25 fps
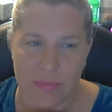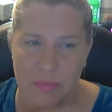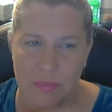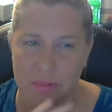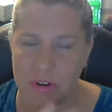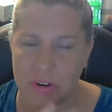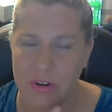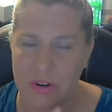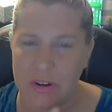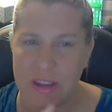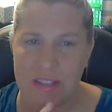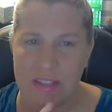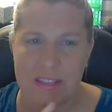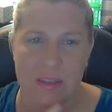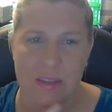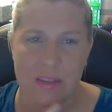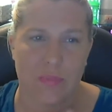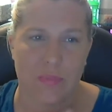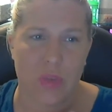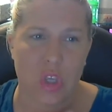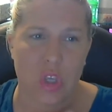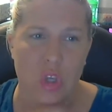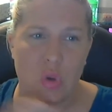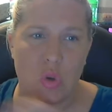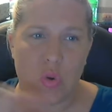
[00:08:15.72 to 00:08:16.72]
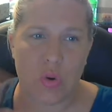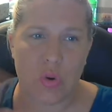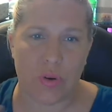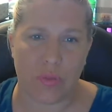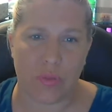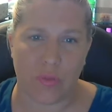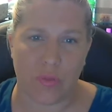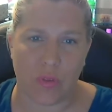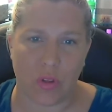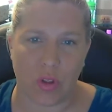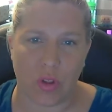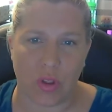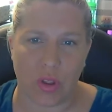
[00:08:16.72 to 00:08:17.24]
creates a
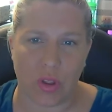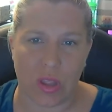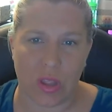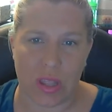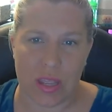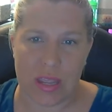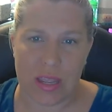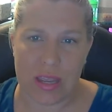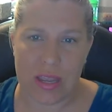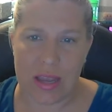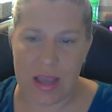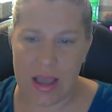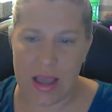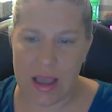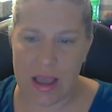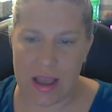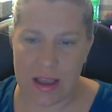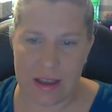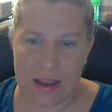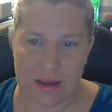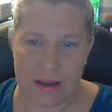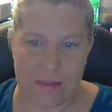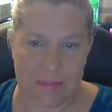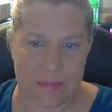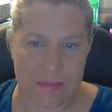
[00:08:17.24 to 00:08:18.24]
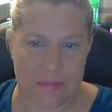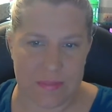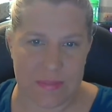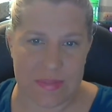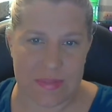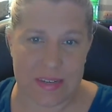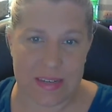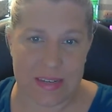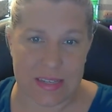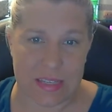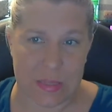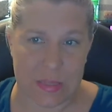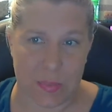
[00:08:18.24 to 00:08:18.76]
beautiful
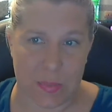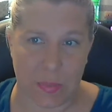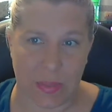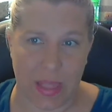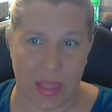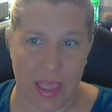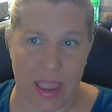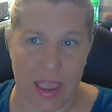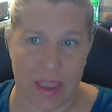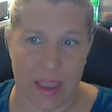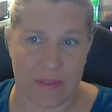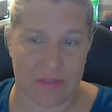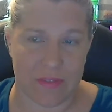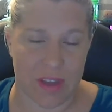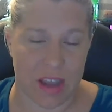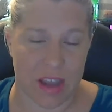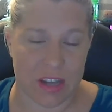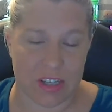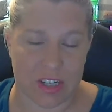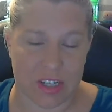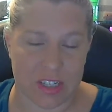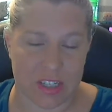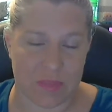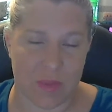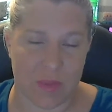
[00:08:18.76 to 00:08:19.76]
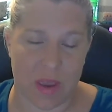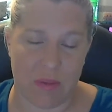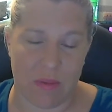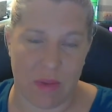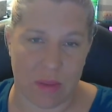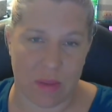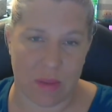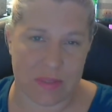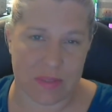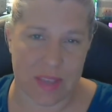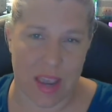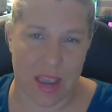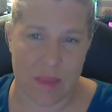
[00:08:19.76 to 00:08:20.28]
display of not just my
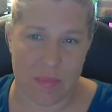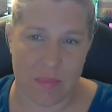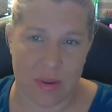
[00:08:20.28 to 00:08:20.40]
website,